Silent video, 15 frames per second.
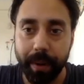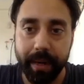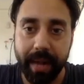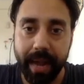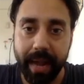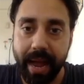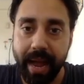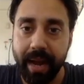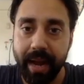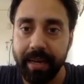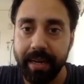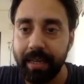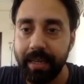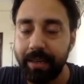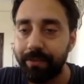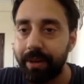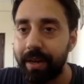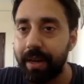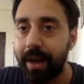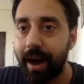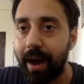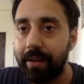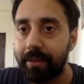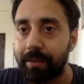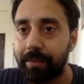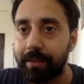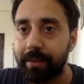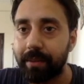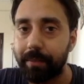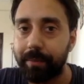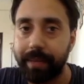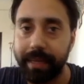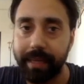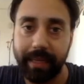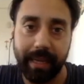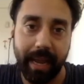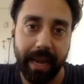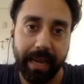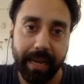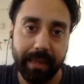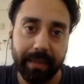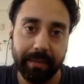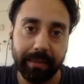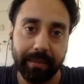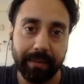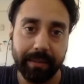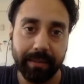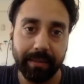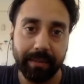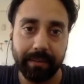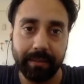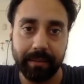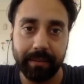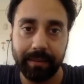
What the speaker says: and it will ask me something like this.